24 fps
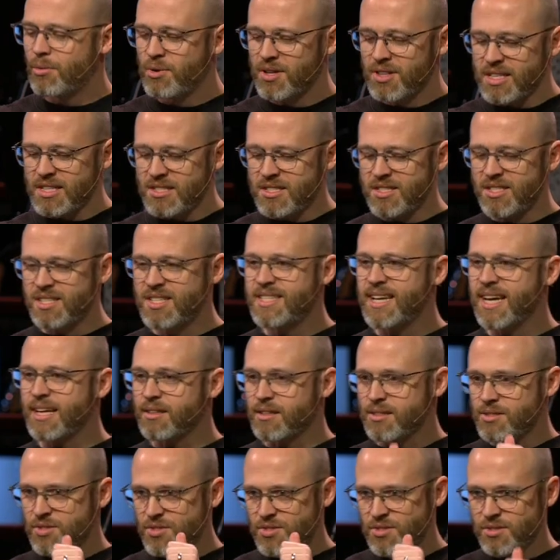there were these
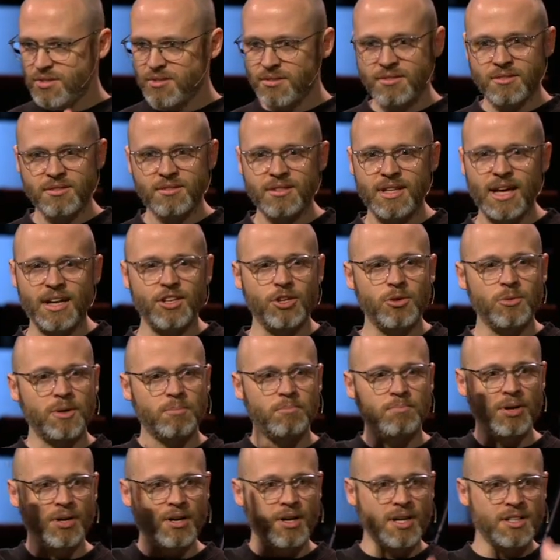stickers that you
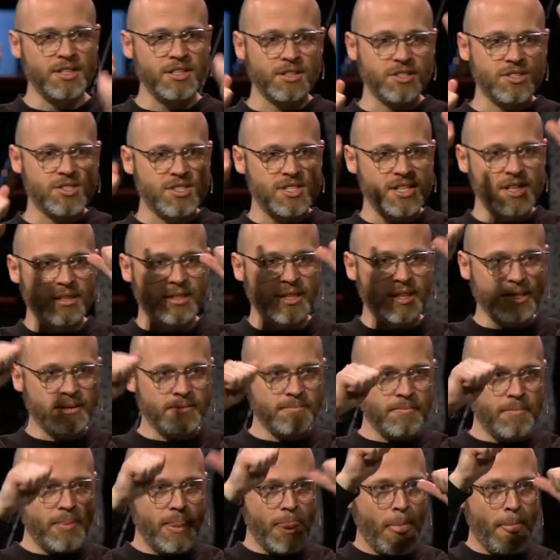would put on your
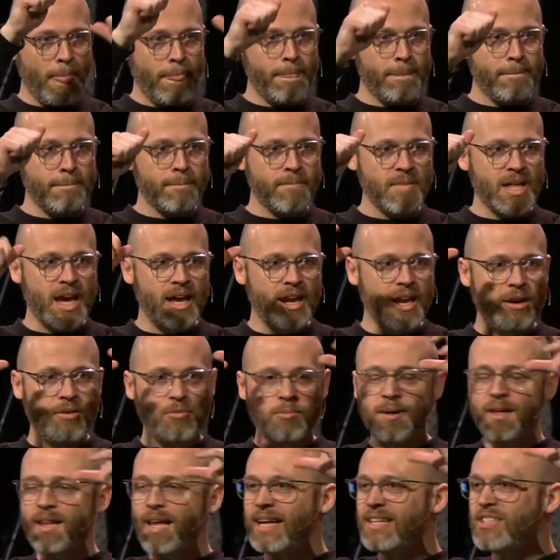ceiling. And it
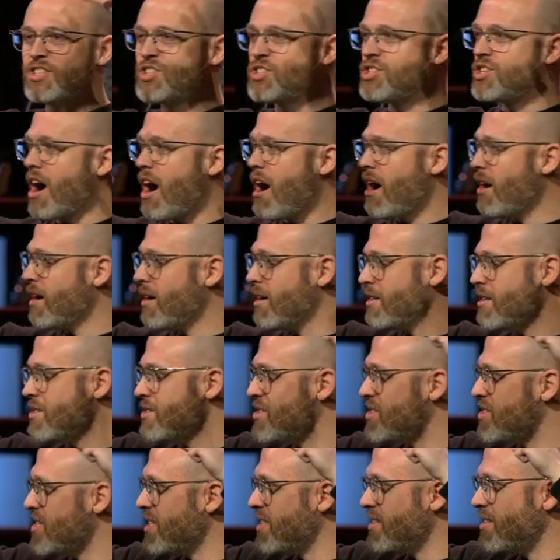would be like
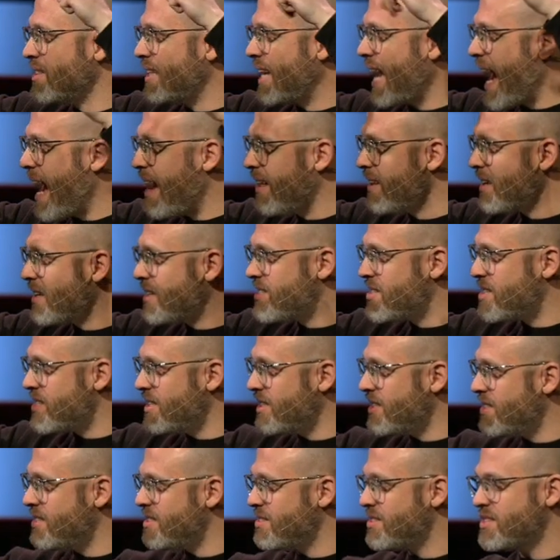stars and
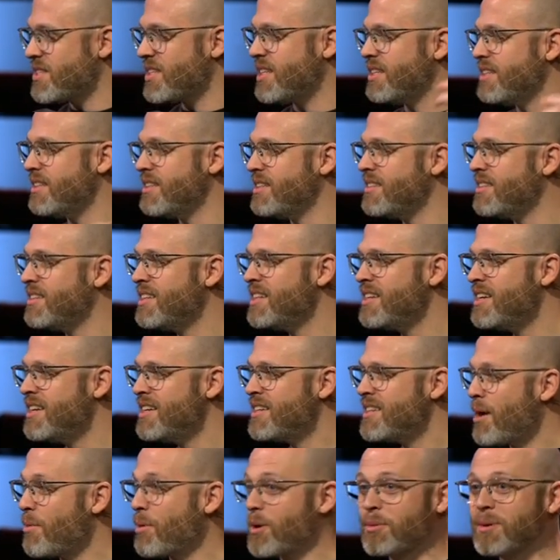galaxies,
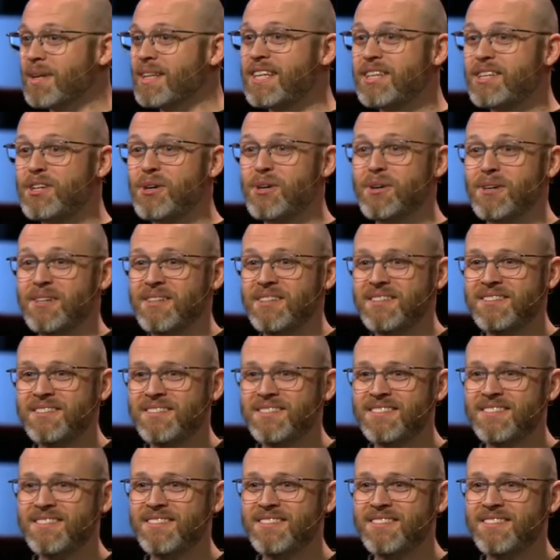and they were really cool.